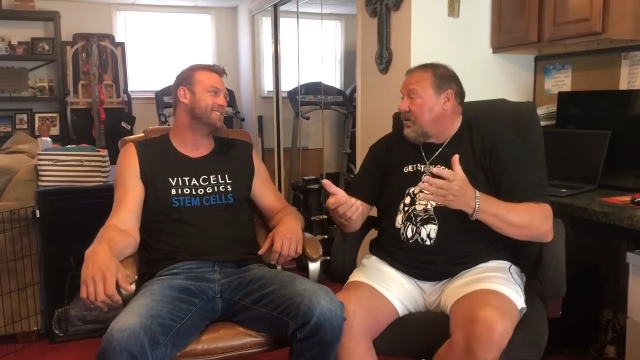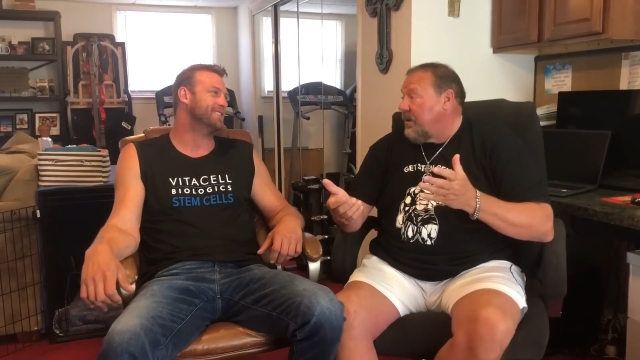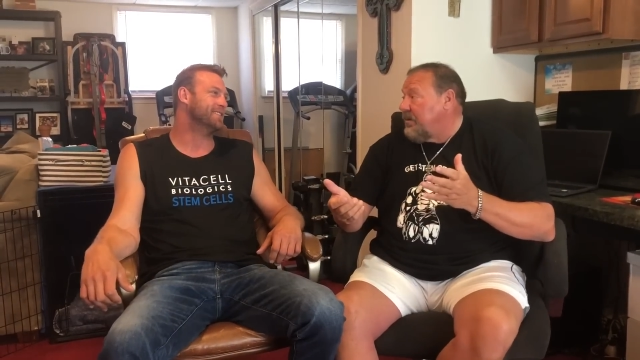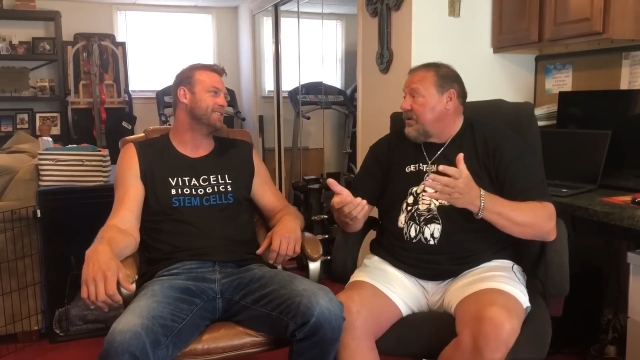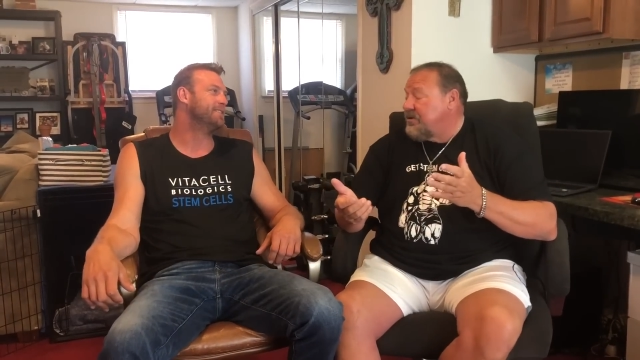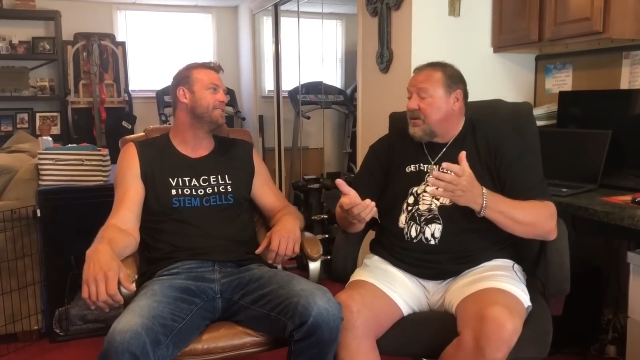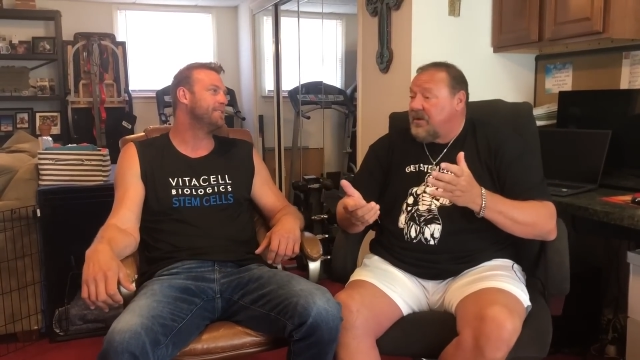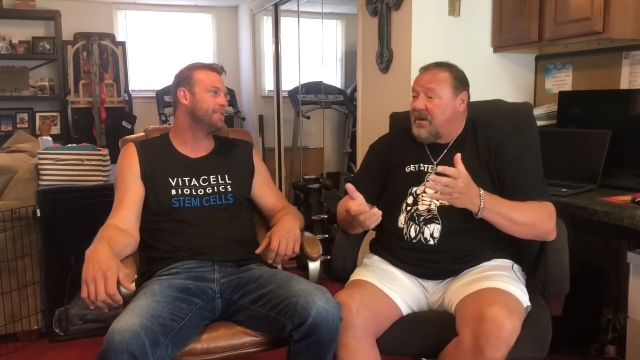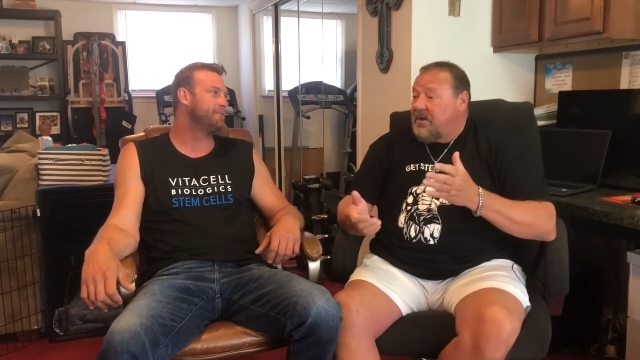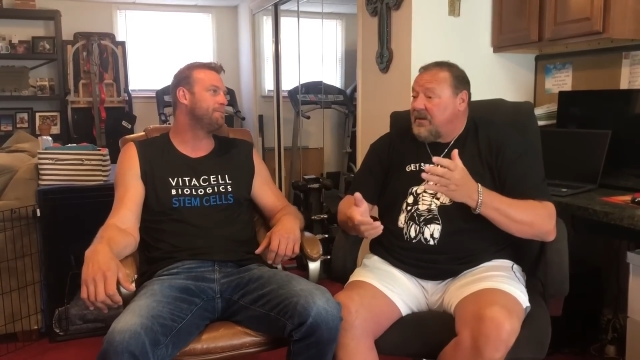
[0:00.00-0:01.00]
Speaker 1: the way no. we used to.
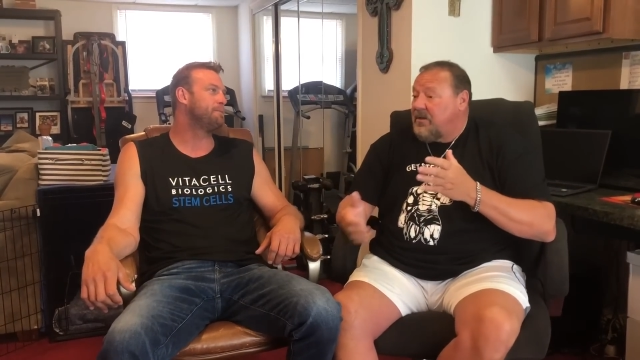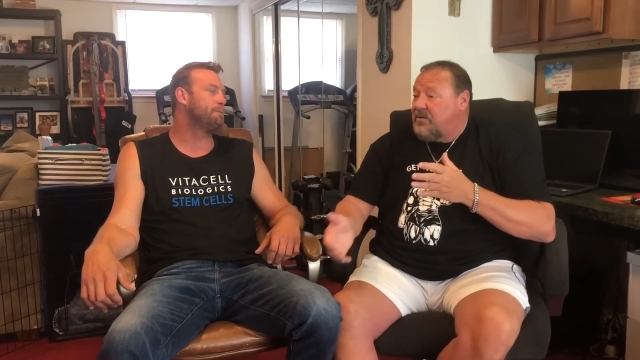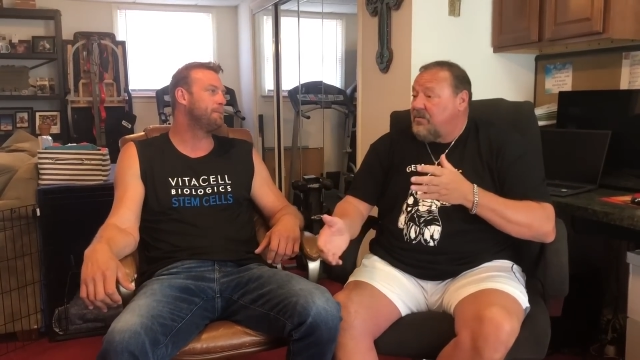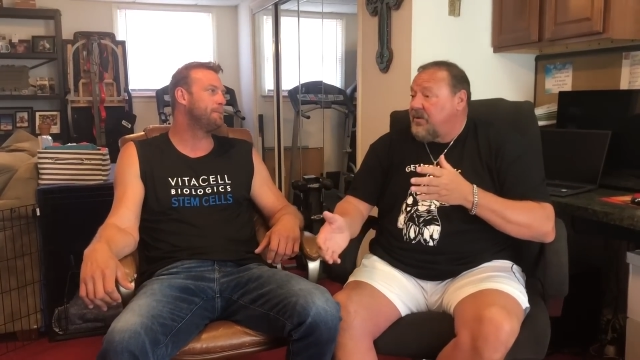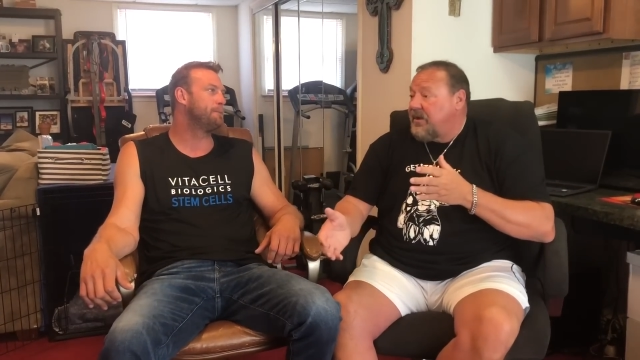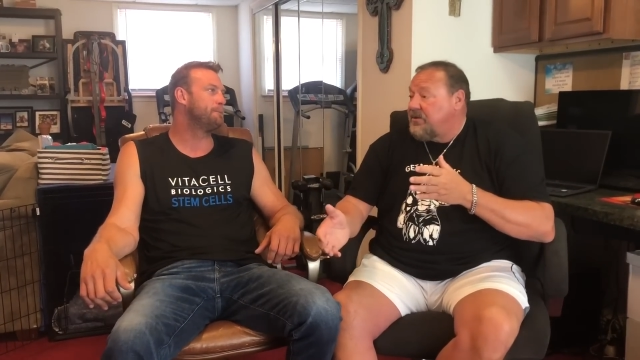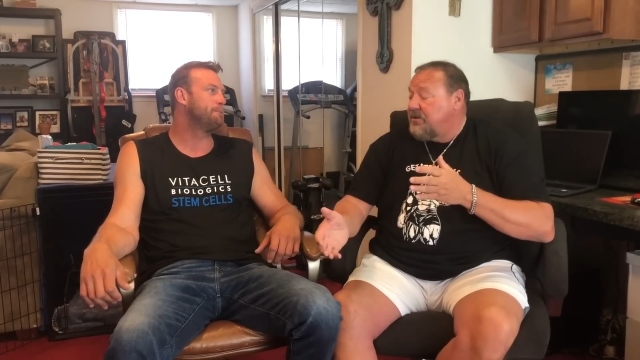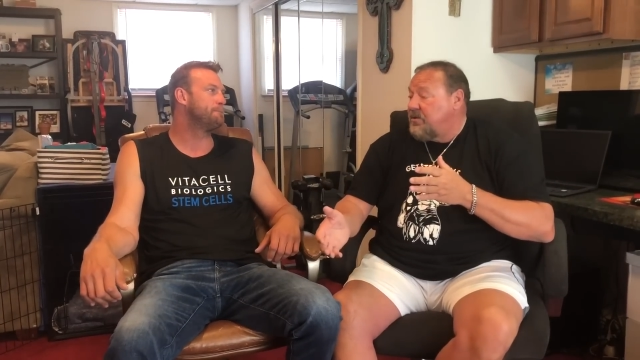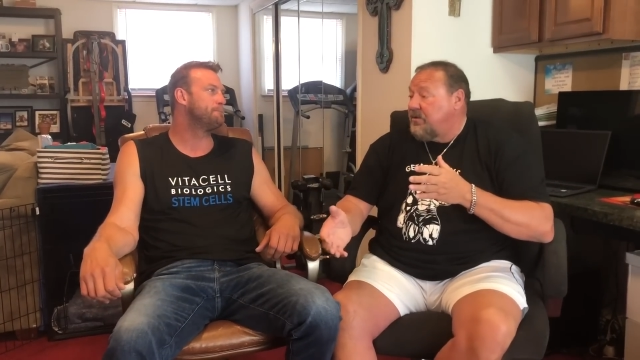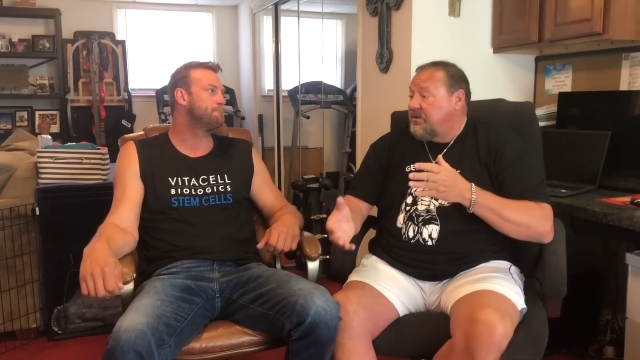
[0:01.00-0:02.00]
Now, the cool thing is
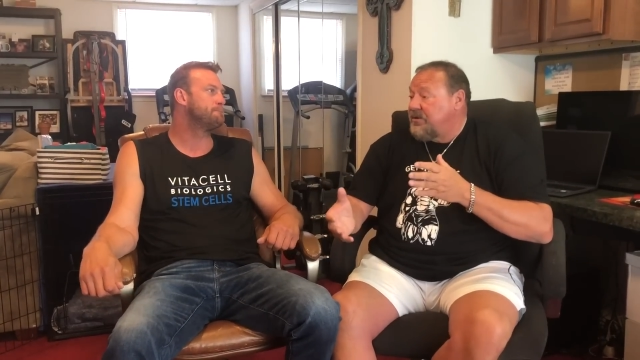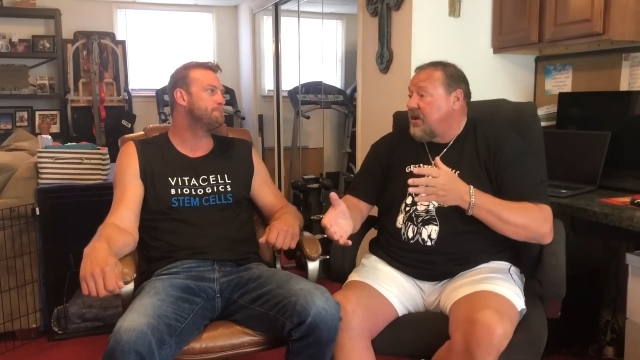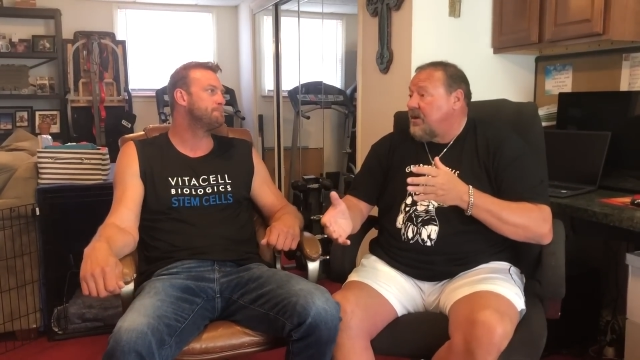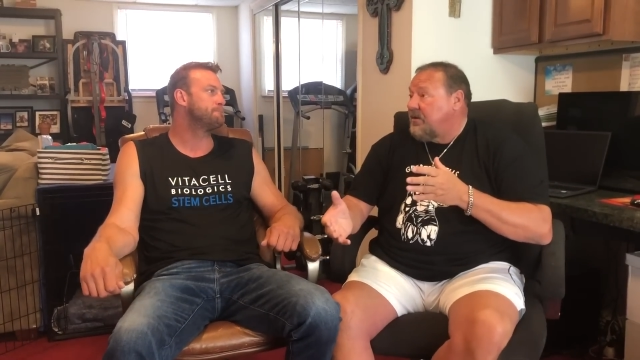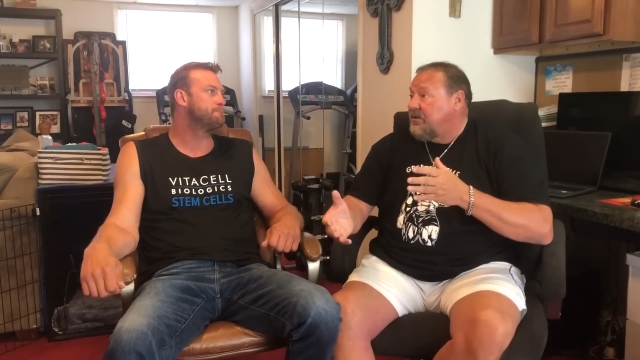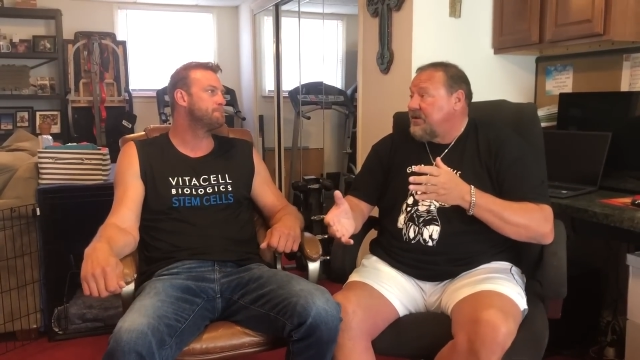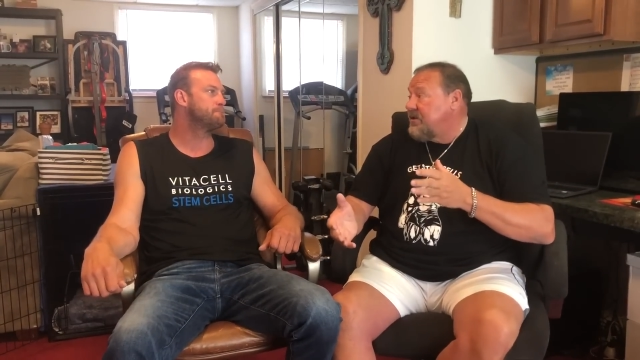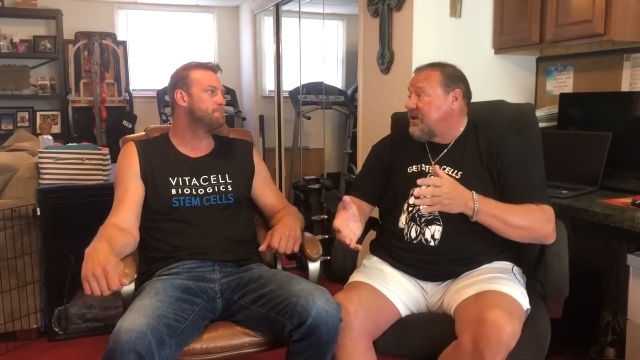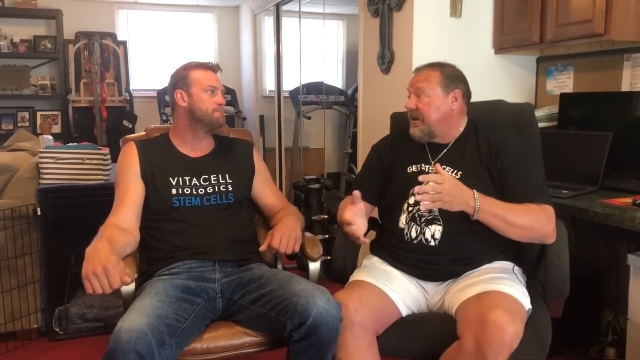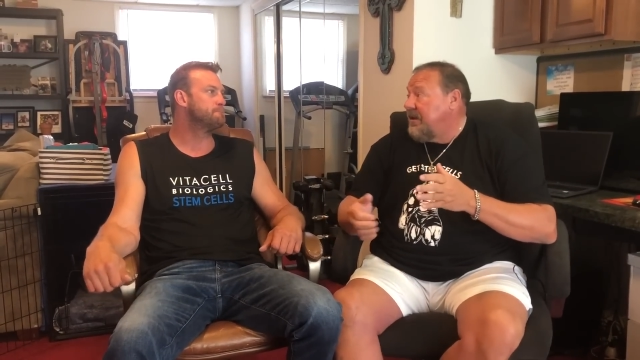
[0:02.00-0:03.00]
your daughter's young. She's
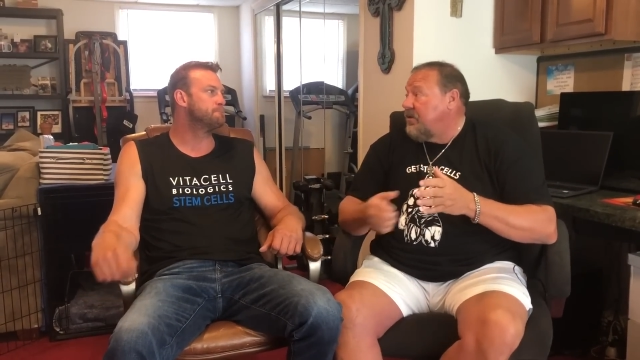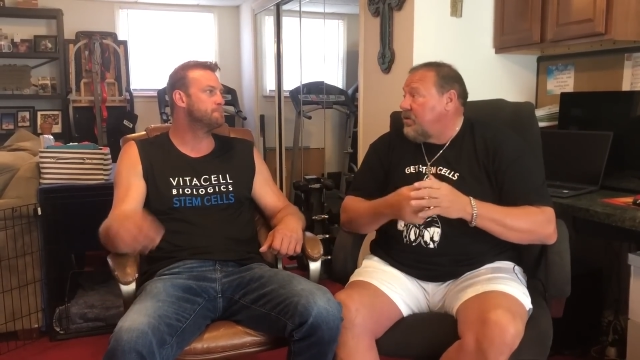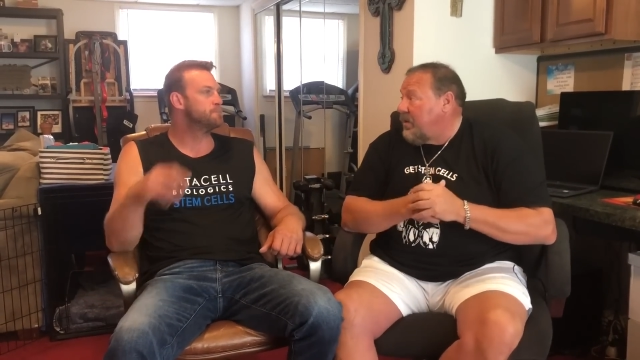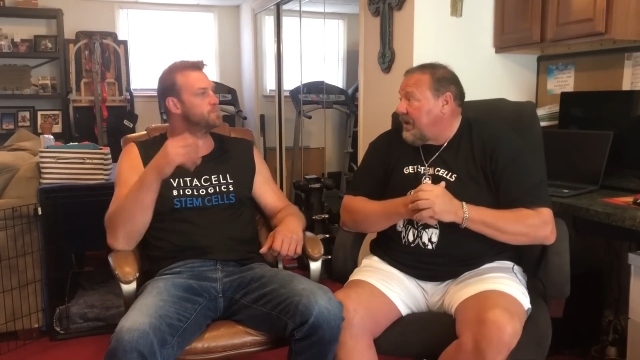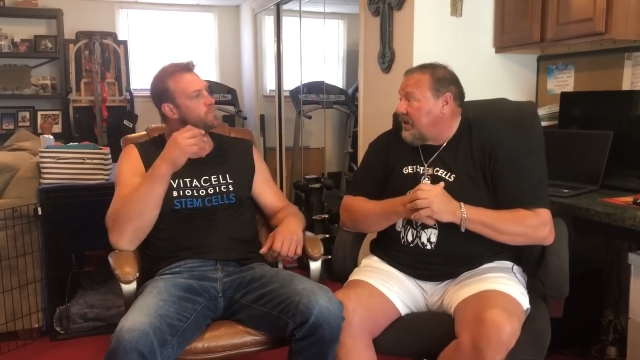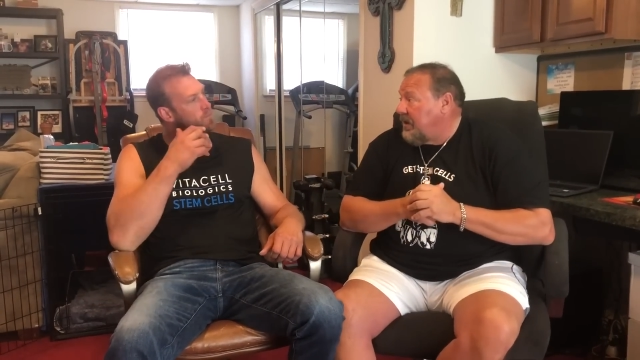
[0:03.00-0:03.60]
going to heal quickly.